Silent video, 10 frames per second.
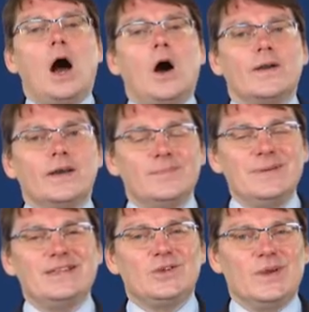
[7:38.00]
are going to
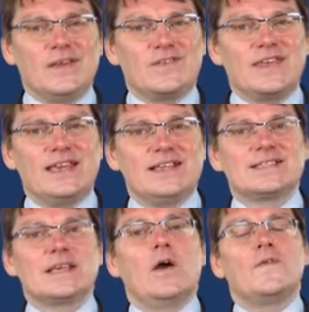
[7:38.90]
be doing
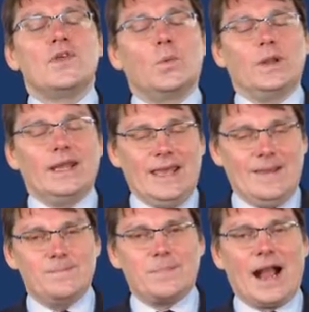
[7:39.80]
things that will
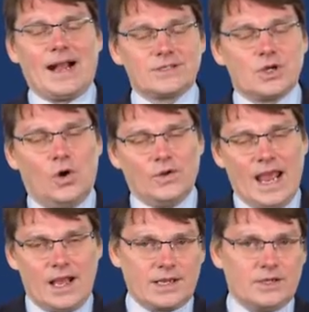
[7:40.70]
impact on
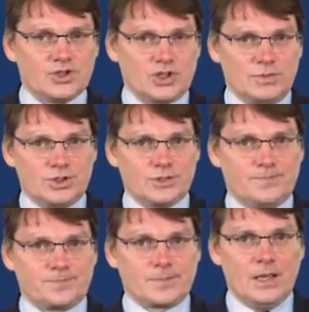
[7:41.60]
our customers.
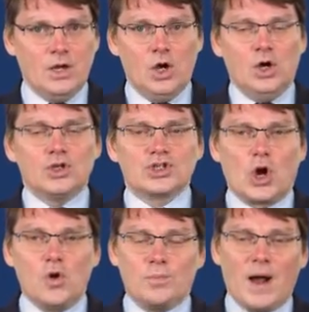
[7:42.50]

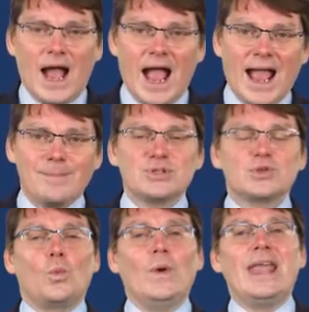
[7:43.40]
So perhaps
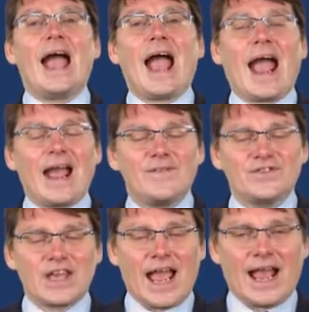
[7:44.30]
we have
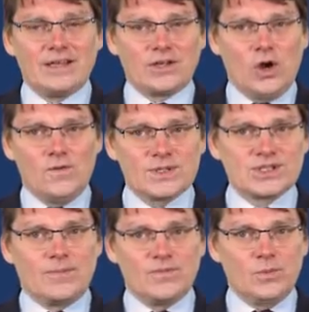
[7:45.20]
to hand over
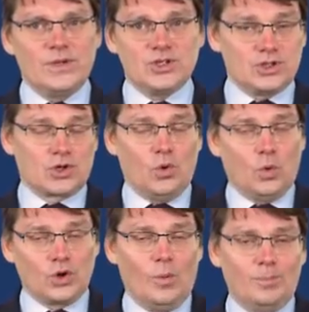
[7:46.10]
something which is a
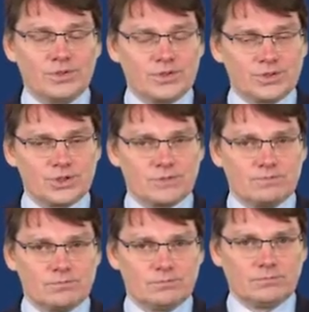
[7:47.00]
core competence
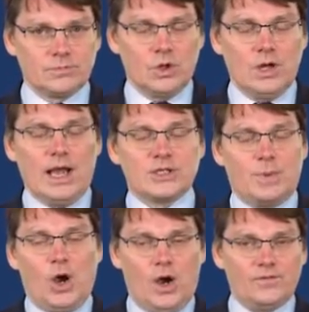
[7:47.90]
as
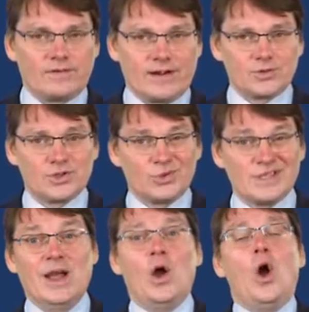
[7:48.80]
part of our
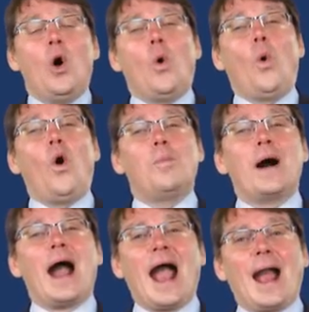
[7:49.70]
outsourcing, or
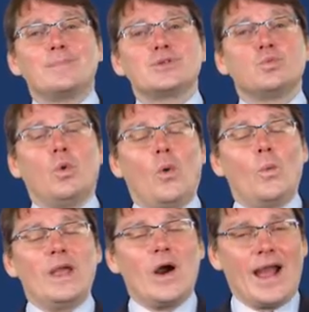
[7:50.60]
perhaps what
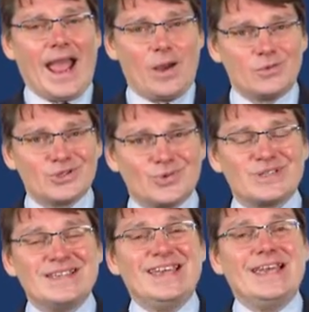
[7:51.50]
we are
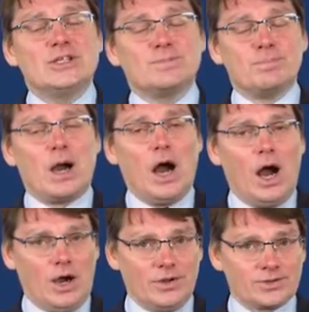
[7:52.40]
outsourcing is
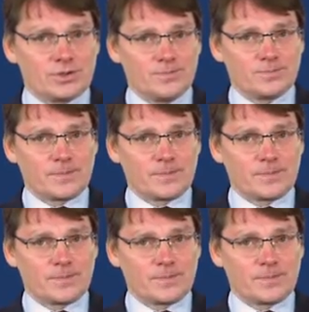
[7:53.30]
part